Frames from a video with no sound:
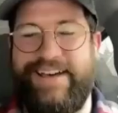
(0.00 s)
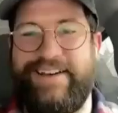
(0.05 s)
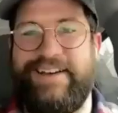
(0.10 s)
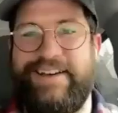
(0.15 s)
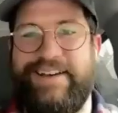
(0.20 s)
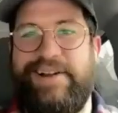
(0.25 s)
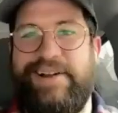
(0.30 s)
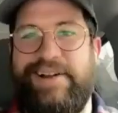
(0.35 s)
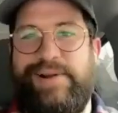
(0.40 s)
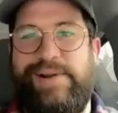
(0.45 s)

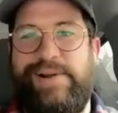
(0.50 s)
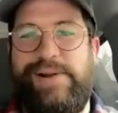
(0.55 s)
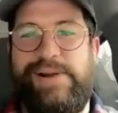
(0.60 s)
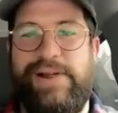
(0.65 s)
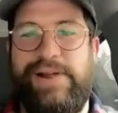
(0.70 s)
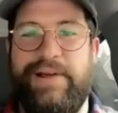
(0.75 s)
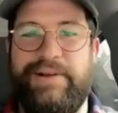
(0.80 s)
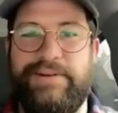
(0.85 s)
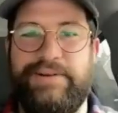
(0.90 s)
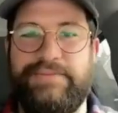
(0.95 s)
exactly. Yeah.
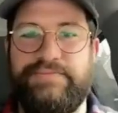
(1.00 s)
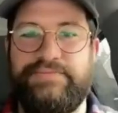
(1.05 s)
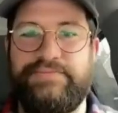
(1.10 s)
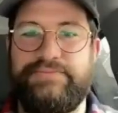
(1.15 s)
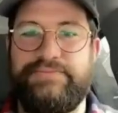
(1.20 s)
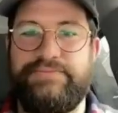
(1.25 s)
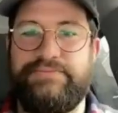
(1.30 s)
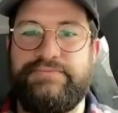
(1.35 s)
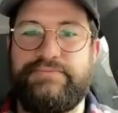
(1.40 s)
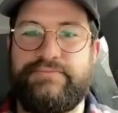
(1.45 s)

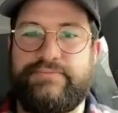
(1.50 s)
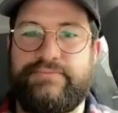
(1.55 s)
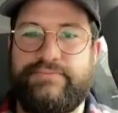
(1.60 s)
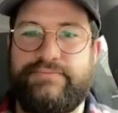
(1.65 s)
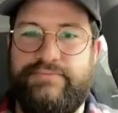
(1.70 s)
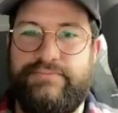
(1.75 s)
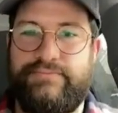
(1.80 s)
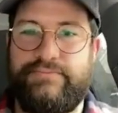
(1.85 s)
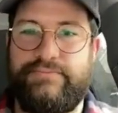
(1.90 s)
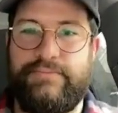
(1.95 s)
You know,
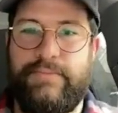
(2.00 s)
just